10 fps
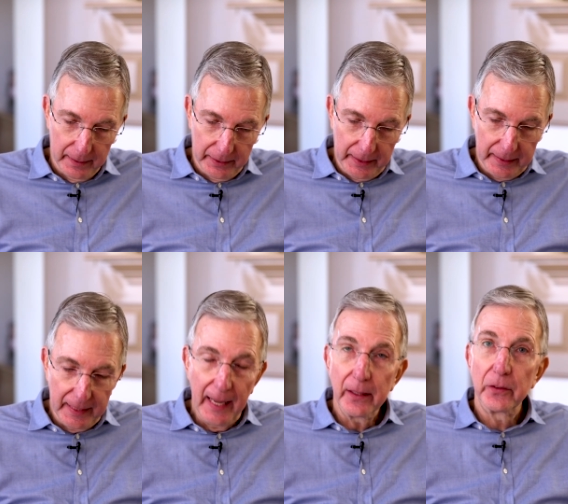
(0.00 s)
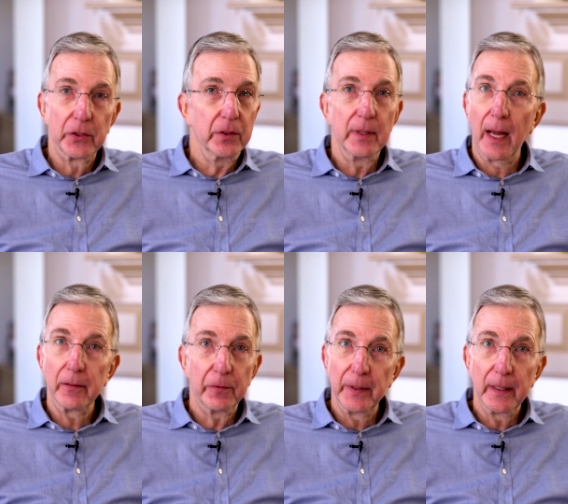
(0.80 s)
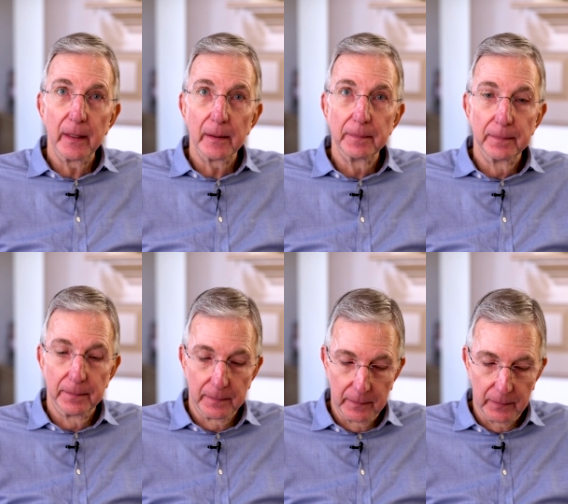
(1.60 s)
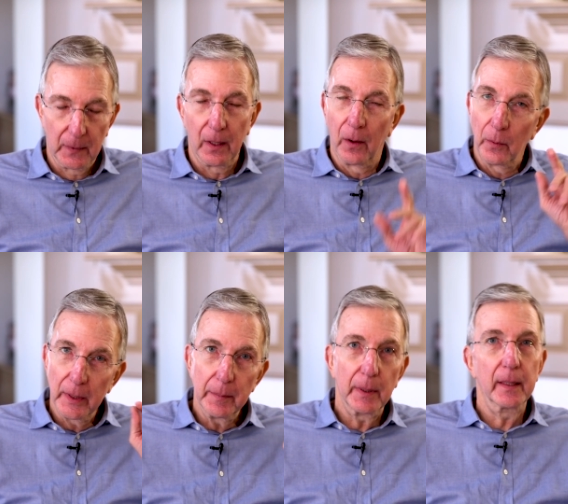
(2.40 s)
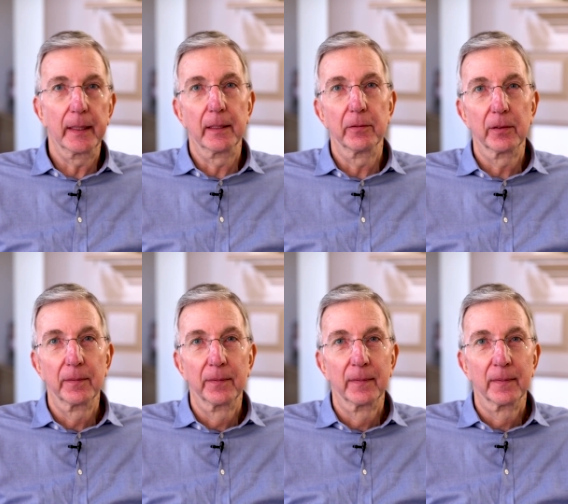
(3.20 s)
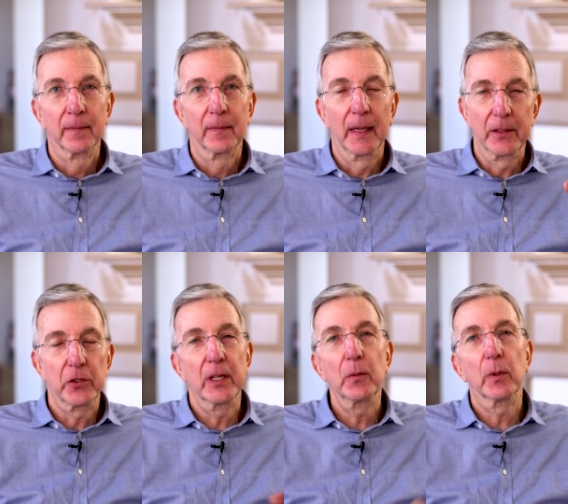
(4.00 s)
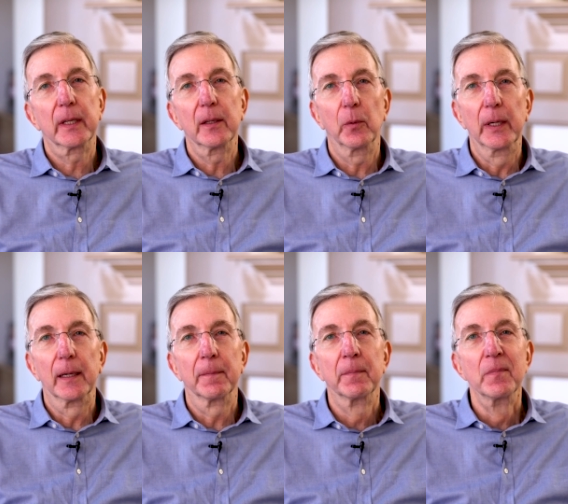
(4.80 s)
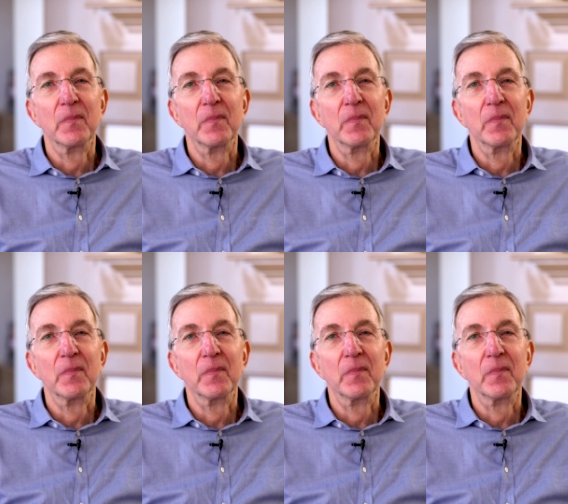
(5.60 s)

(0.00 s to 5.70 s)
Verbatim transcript: you get that? Do not fear, only believe and she will get well.